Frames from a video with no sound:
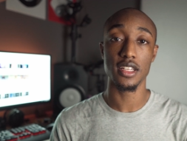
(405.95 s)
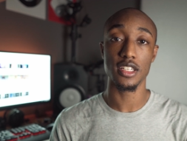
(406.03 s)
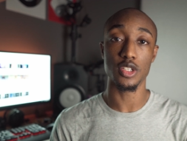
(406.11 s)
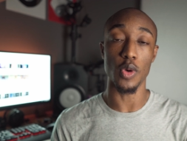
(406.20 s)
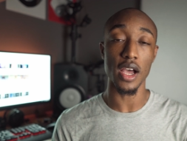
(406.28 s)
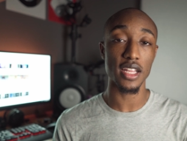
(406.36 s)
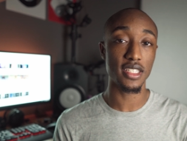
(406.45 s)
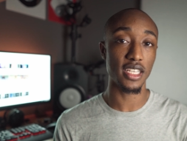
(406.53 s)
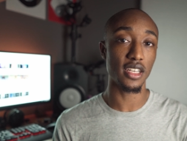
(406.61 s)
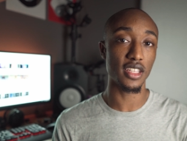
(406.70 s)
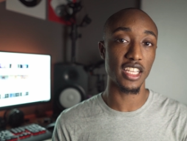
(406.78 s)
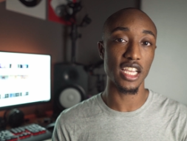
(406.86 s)
So I can
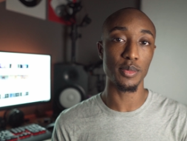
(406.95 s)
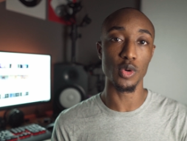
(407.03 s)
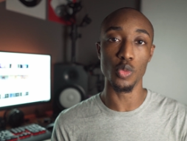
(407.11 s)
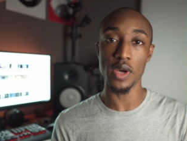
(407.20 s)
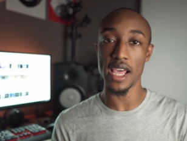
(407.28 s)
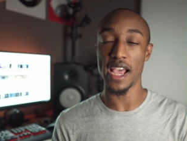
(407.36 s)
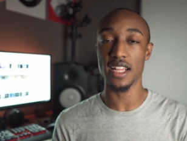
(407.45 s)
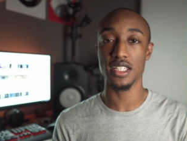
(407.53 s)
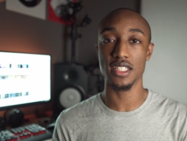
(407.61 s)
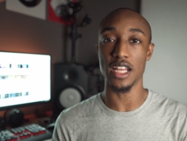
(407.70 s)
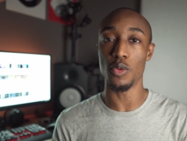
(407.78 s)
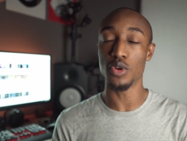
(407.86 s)
tell the gimbal what
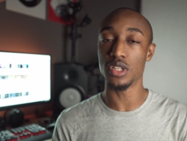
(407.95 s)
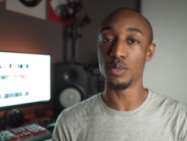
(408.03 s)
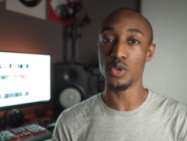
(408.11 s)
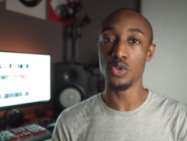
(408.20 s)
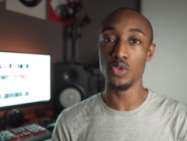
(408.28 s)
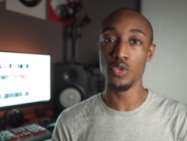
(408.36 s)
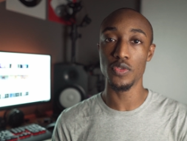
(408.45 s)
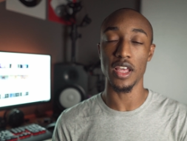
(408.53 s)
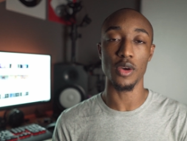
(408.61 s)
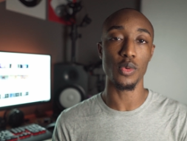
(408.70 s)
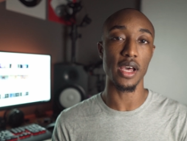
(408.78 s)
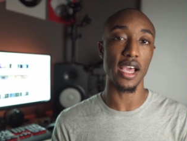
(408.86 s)
axis I want to move
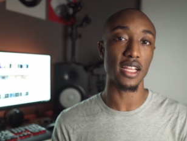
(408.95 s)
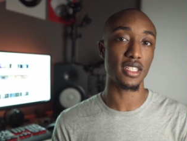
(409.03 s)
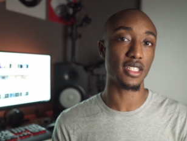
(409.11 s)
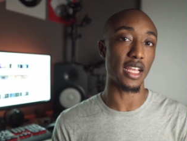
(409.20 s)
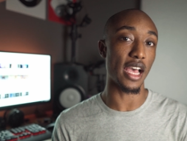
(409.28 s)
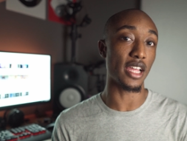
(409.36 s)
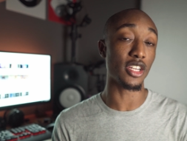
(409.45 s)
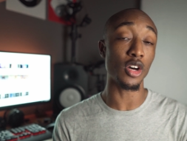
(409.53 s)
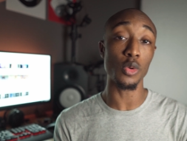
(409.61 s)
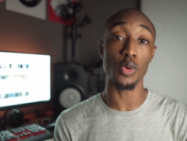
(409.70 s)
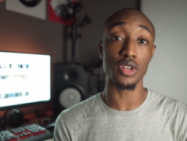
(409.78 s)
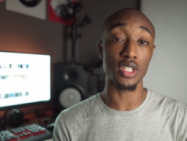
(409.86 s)
and what axis I
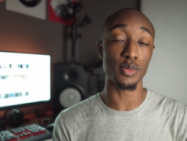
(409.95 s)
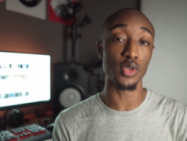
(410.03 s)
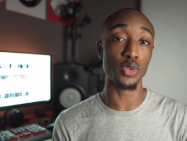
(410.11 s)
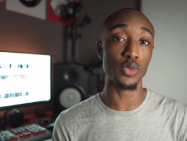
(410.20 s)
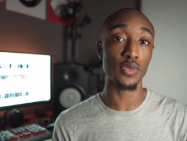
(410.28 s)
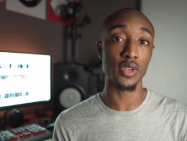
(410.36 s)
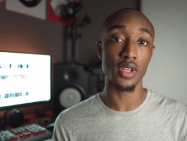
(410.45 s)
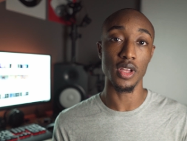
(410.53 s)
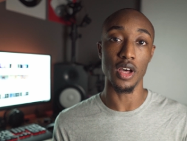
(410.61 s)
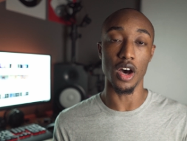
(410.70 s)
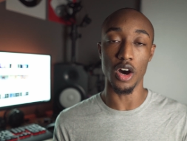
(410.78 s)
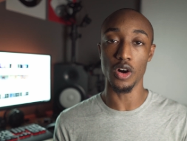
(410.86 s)
don't want to move
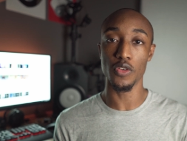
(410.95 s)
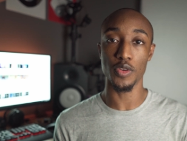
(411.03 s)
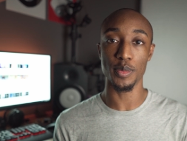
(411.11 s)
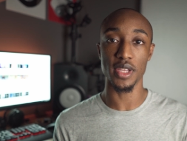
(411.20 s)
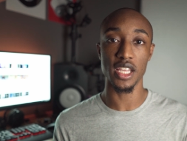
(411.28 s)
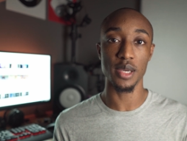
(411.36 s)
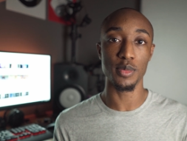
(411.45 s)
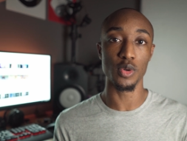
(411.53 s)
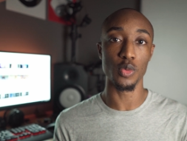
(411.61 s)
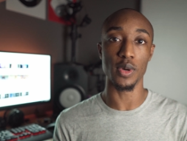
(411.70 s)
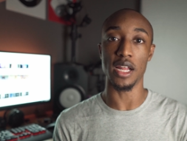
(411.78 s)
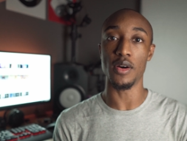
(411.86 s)
all from the
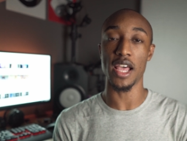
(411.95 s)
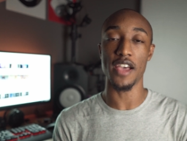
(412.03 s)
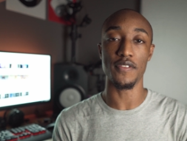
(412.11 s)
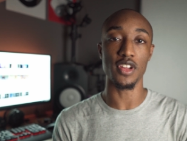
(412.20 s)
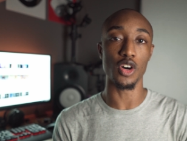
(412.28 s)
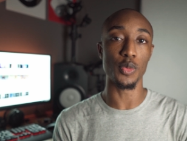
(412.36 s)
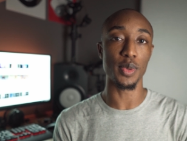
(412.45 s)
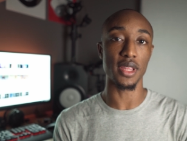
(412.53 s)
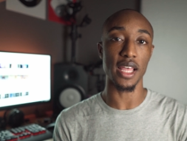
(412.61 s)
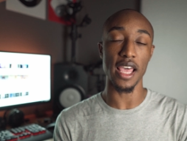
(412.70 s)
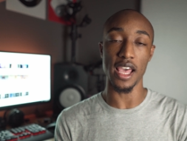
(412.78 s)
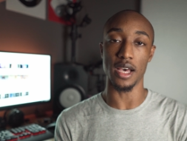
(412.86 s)
gimbal without having to
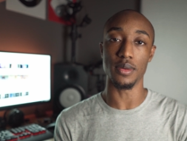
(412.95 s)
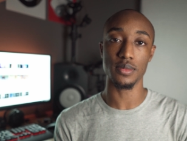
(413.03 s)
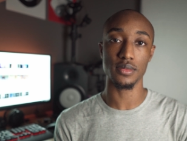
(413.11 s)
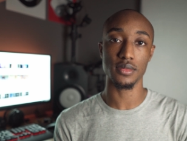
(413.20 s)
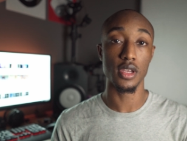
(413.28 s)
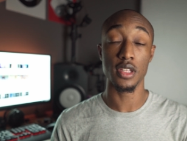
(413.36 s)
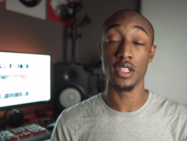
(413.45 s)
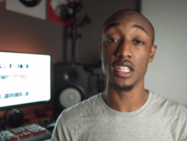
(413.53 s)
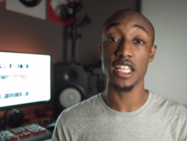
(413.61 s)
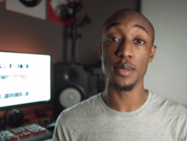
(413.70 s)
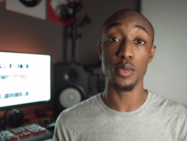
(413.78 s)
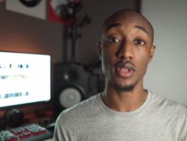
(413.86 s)
open the app.
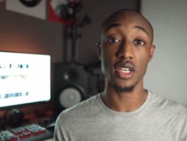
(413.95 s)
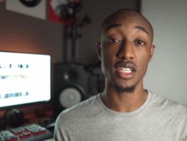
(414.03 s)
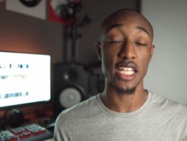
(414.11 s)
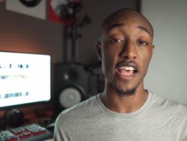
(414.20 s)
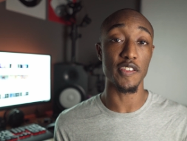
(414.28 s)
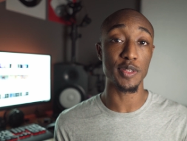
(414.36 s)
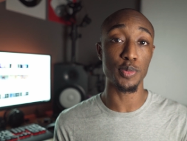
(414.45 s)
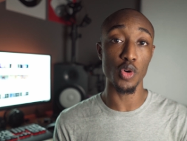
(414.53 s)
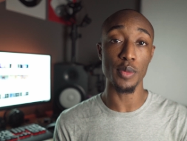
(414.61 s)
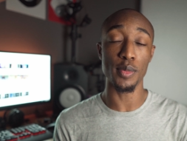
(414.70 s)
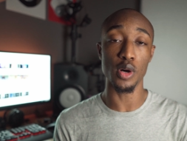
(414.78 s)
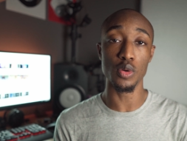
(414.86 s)
This gimbal does have
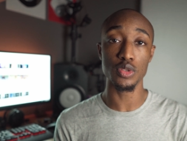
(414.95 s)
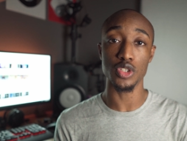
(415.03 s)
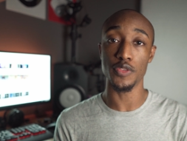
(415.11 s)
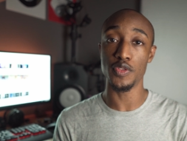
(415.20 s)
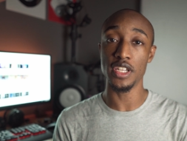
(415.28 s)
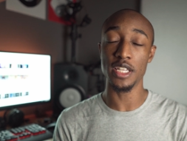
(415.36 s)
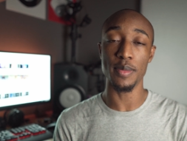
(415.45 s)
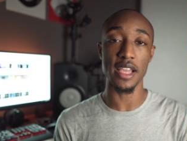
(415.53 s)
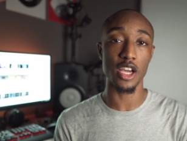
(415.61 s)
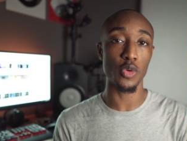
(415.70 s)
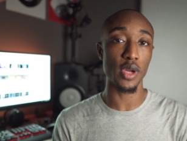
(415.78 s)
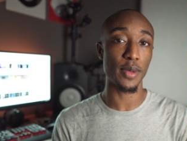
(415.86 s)
sport mode, so if you need to
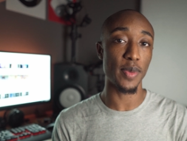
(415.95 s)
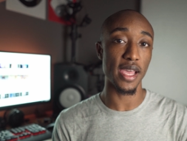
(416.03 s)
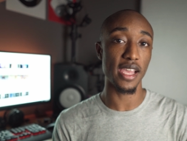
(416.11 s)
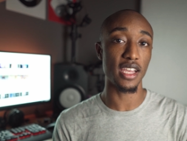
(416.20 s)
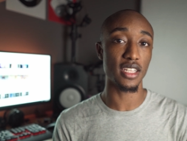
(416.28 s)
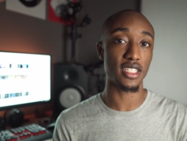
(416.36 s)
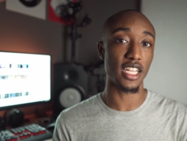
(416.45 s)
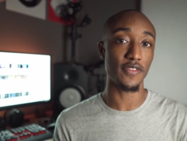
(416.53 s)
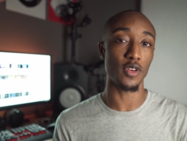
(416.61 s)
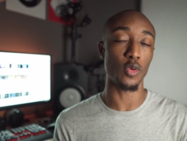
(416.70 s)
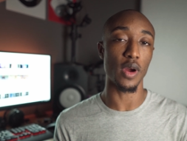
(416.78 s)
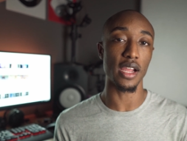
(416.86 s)
make quick pans
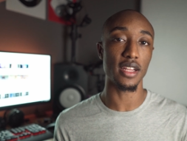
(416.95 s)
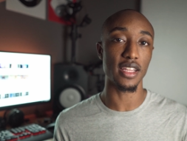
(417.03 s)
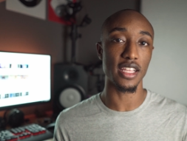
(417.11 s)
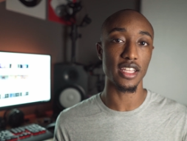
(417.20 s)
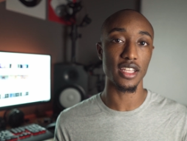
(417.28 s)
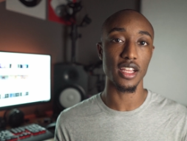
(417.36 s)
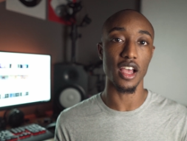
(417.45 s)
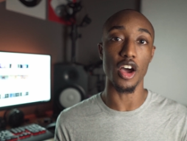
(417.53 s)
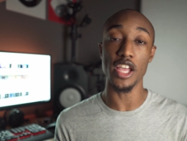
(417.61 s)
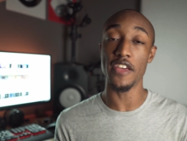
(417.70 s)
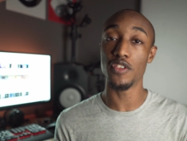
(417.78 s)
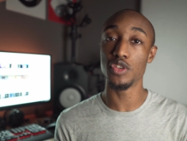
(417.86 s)
left and right, then
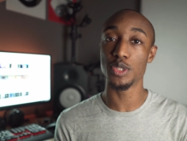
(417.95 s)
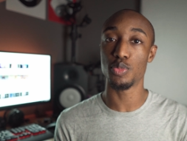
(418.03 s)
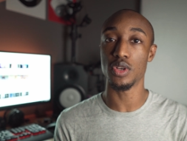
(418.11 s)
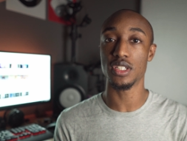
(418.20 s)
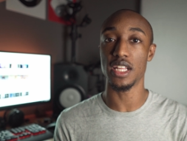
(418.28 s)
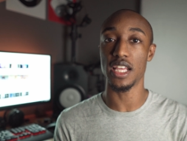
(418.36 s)
all you have to do is press